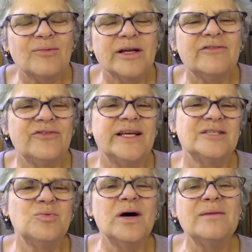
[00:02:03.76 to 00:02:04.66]
in
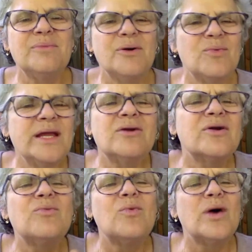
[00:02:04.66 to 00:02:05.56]
phase one, but we don't
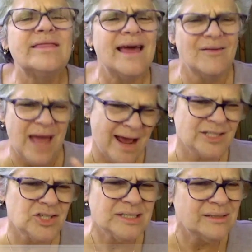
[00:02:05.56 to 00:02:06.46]
know what that
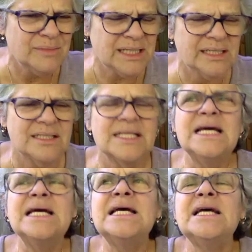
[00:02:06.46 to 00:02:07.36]
actually means.
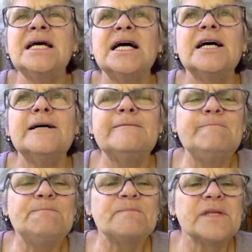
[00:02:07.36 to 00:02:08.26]

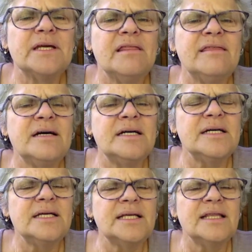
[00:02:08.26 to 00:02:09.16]

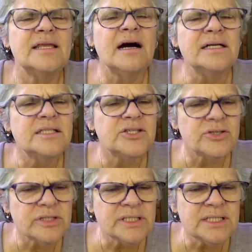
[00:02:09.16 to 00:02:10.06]
The
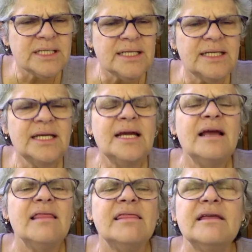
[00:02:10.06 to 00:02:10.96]
uncertainty,
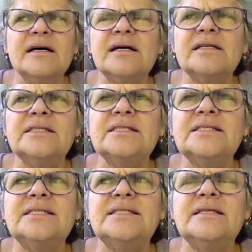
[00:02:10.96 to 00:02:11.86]
the
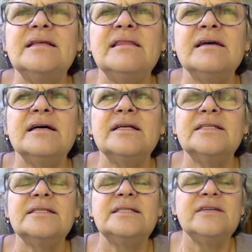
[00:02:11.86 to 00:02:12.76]

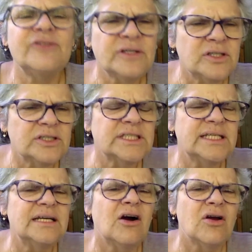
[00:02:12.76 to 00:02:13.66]

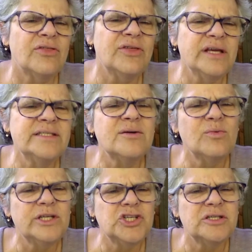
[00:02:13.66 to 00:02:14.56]
difficulty are things that
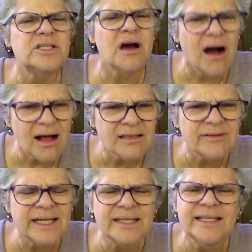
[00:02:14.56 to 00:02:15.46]
we should
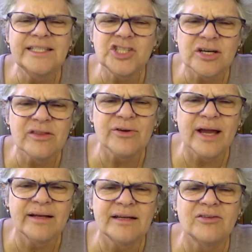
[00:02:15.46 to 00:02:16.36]
tolerate in each other
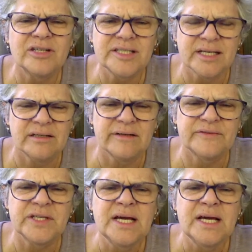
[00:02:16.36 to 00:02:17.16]
and in ourselves.